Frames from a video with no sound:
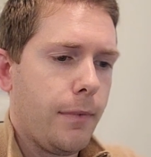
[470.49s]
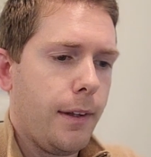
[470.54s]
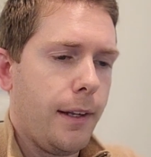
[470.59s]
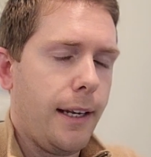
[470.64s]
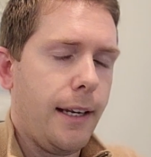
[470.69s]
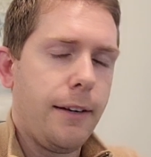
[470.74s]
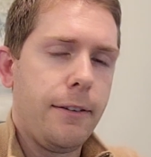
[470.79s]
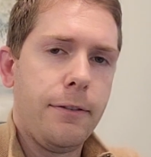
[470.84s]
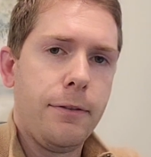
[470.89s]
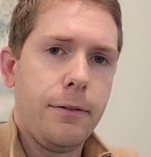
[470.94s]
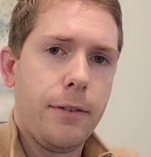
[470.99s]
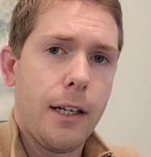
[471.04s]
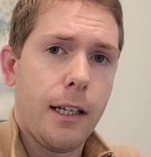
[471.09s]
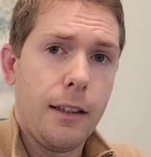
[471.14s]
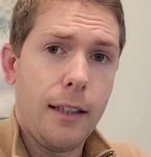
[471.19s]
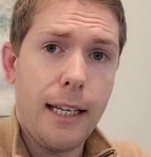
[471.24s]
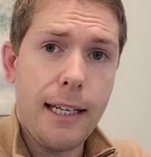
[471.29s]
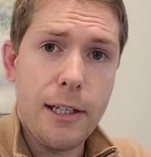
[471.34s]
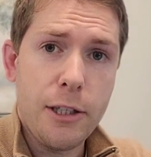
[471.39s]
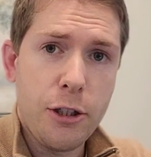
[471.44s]
if
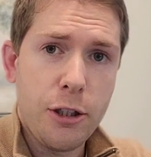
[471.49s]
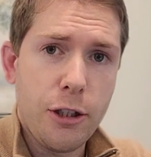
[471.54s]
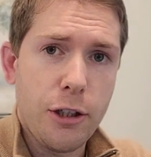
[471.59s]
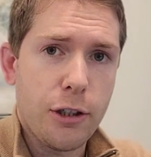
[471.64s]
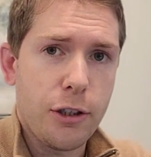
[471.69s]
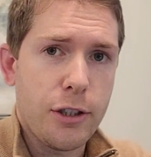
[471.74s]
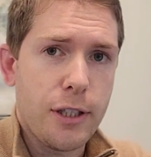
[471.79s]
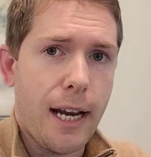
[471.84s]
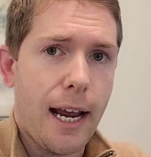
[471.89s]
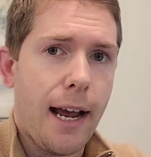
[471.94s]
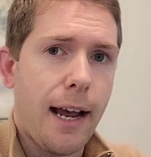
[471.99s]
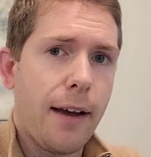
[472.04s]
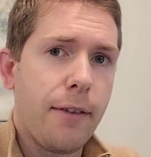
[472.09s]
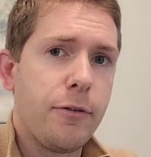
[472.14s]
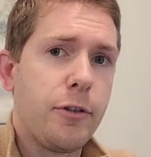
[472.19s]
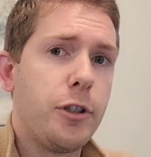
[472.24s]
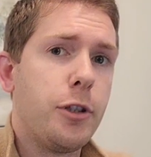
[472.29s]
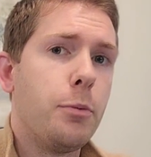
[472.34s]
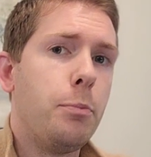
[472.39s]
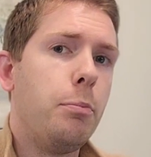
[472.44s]
glaciers
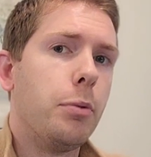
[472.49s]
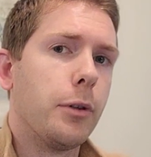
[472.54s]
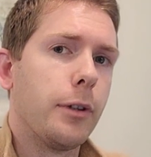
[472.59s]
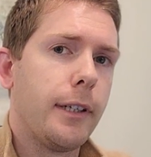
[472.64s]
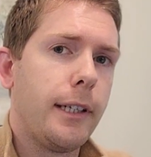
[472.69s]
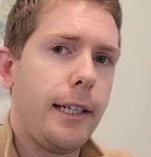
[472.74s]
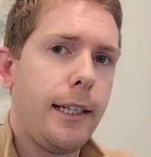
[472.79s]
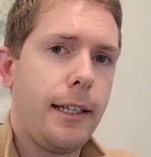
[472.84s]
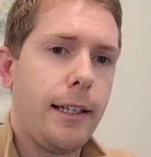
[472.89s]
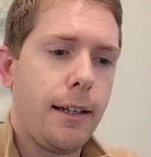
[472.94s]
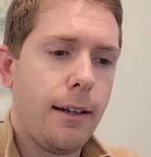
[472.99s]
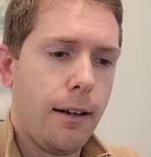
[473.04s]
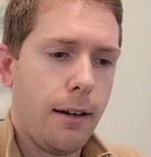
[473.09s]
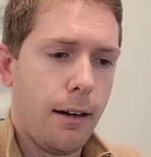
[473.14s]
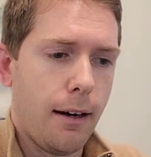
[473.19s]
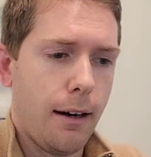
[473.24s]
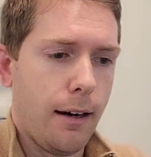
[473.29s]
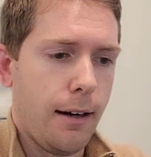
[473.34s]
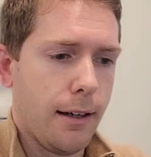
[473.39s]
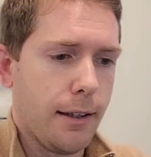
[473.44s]
have debris
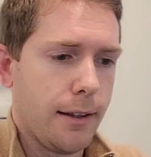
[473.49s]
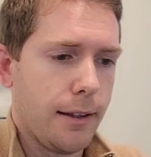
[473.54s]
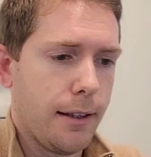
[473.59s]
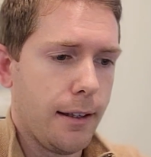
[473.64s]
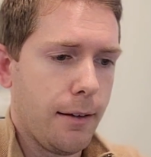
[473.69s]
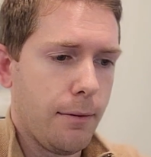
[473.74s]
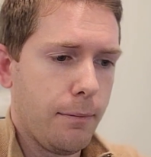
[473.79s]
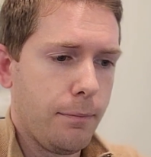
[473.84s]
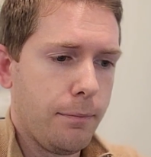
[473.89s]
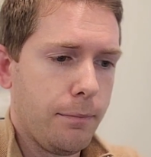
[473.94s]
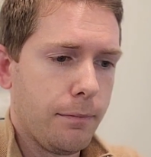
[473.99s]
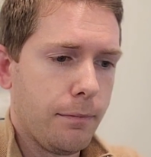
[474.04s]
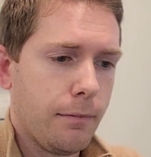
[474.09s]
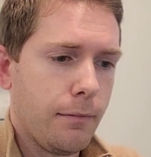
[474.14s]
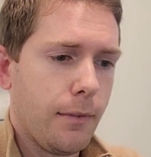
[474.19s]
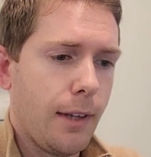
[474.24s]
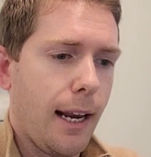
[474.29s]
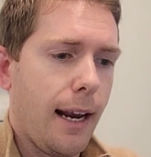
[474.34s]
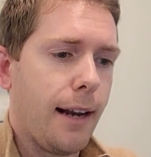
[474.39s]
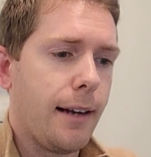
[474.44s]
on them,
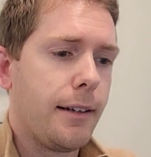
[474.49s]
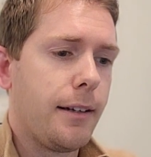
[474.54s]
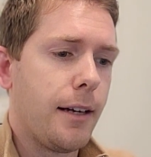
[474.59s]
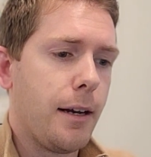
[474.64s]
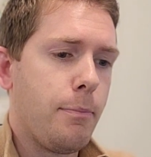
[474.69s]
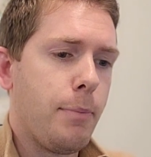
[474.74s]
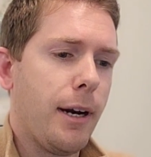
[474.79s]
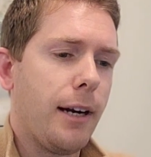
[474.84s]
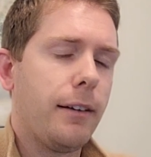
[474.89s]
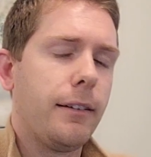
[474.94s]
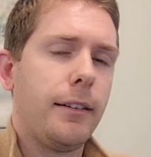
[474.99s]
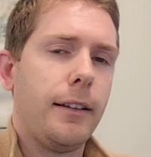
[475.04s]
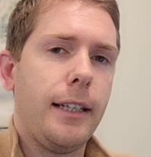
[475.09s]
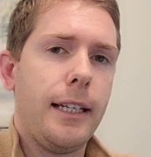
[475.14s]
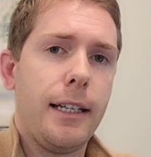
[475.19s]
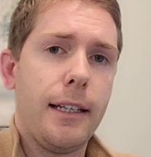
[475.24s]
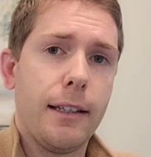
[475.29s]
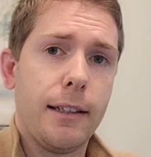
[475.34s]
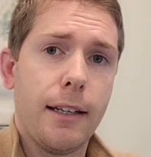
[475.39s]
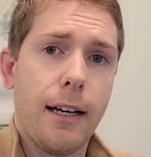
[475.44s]
and
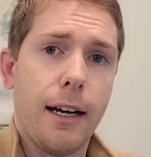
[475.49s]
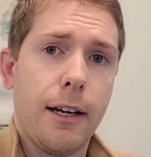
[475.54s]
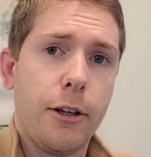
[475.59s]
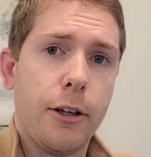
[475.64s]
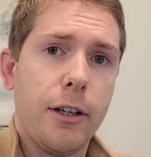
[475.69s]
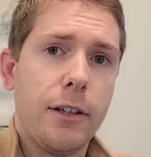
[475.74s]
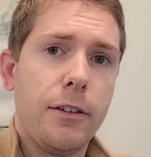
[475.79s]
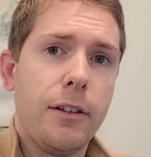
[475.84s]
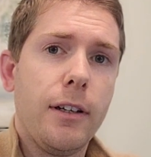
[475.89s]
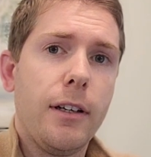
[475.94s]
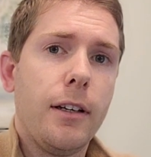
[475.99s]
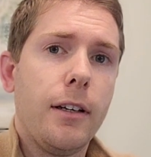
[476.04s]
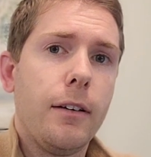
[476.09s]
apparently a good